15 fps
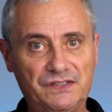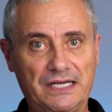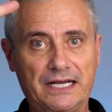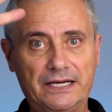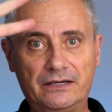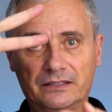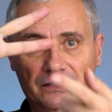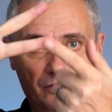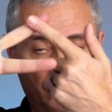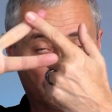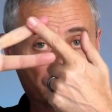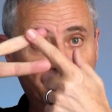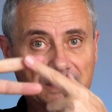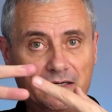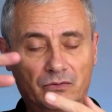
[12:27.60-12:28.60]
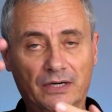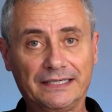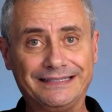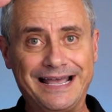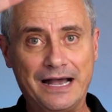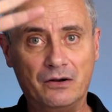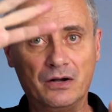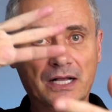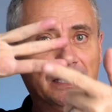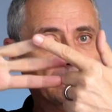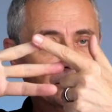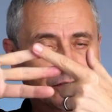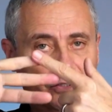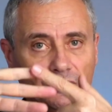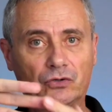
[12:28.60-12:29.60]
desire, no desire right now.
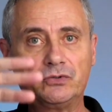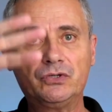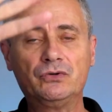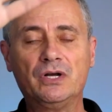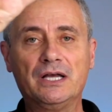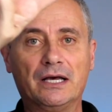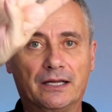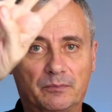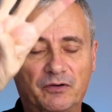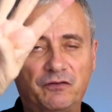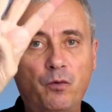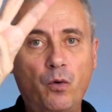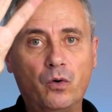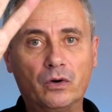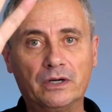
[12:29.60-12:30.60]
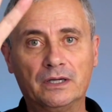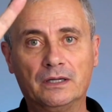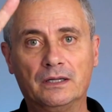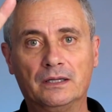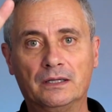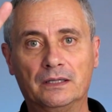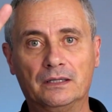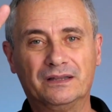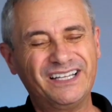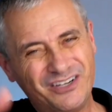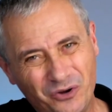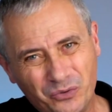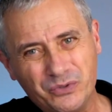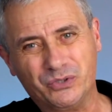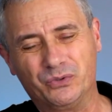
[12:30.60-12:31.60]
They don't know you. And number four,
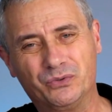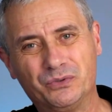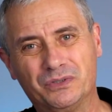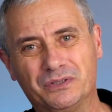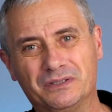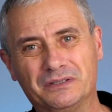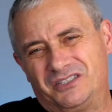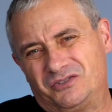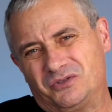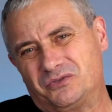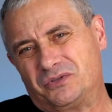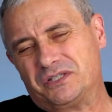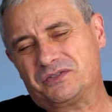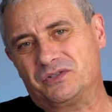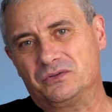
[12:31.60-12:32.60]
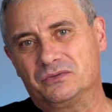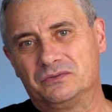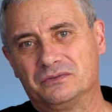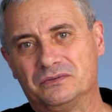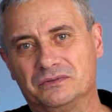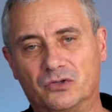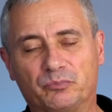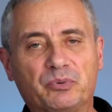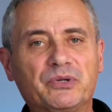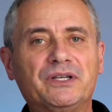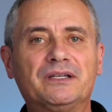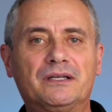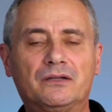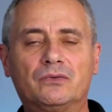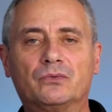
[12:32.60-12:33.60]
they know you, they just don't trust you. Or
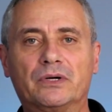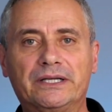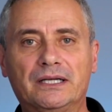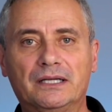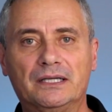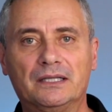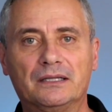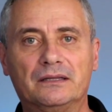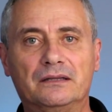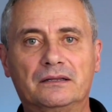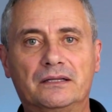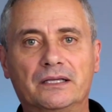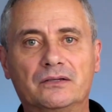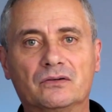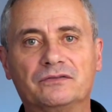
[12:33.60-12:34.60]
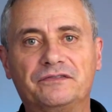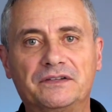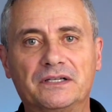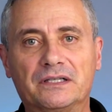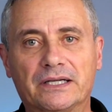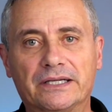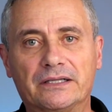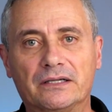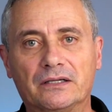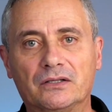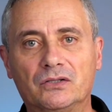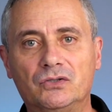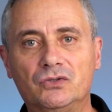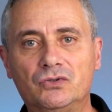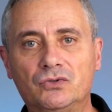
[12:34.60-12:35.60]
put it another way, they don't feel like
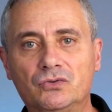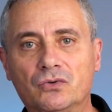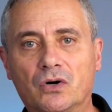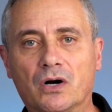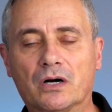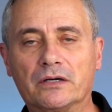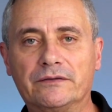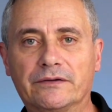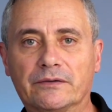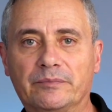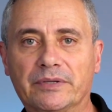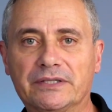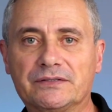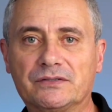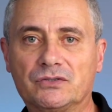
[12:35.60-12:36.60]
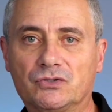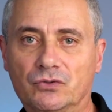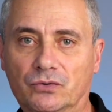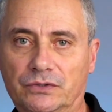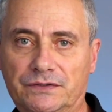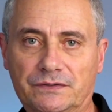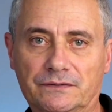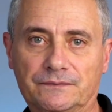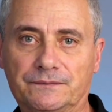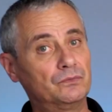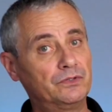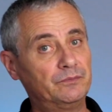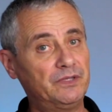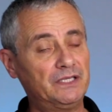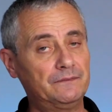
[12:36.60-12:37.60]
you are their best choice.
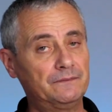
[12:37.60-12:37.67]
You with